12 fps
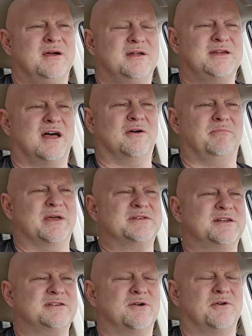tell a
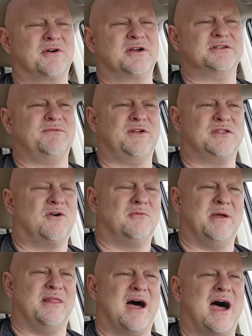business owner, because if you told
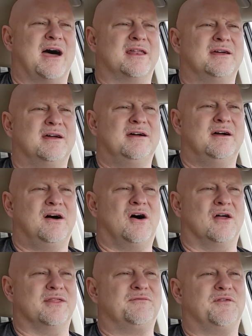me that
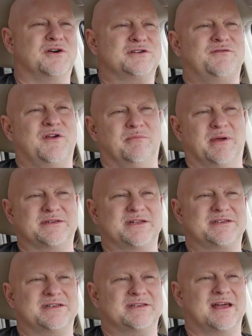on the first few
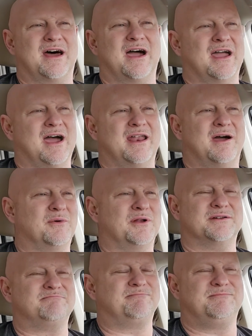businesses that I had, I would
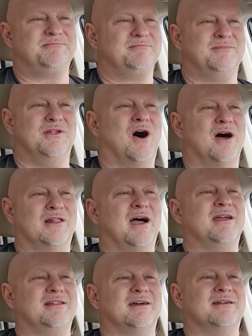have not
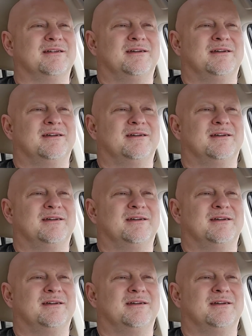liked it.